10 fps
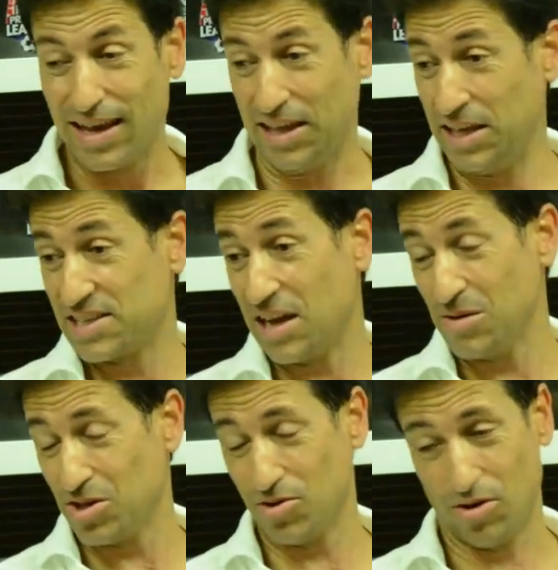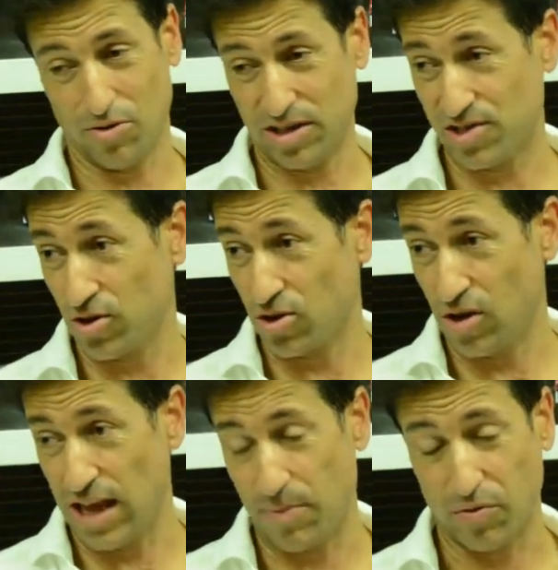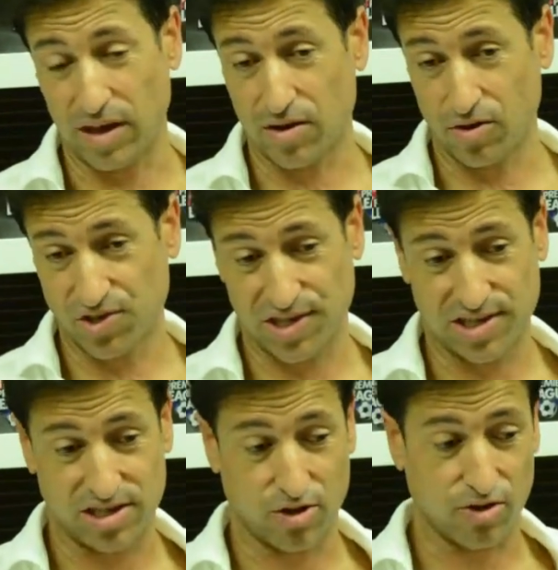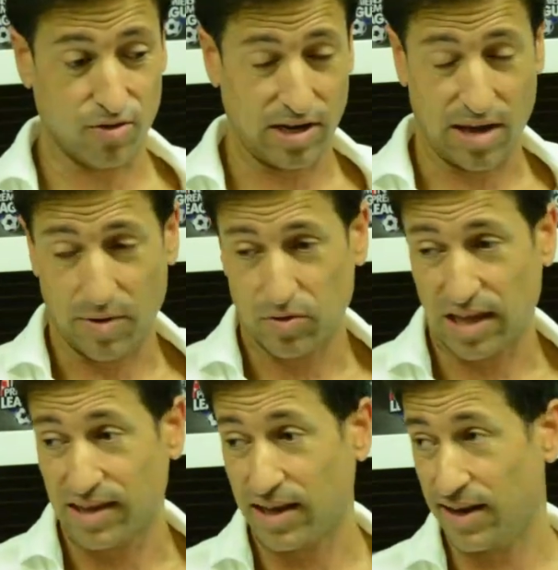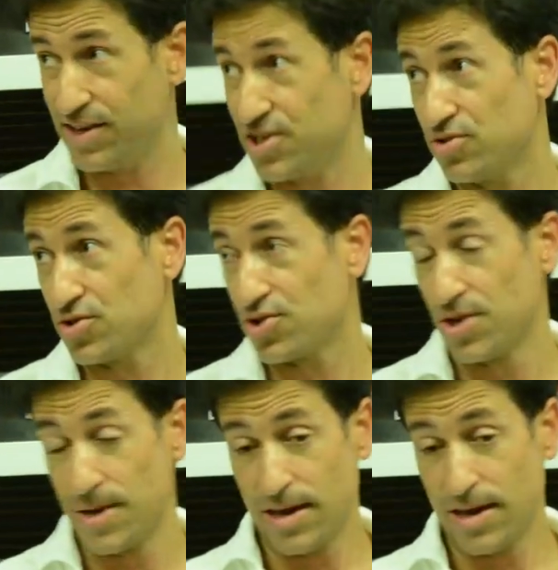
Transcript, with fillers: In these games, you know, it's not only about the coaches, it's not only about tactical issues,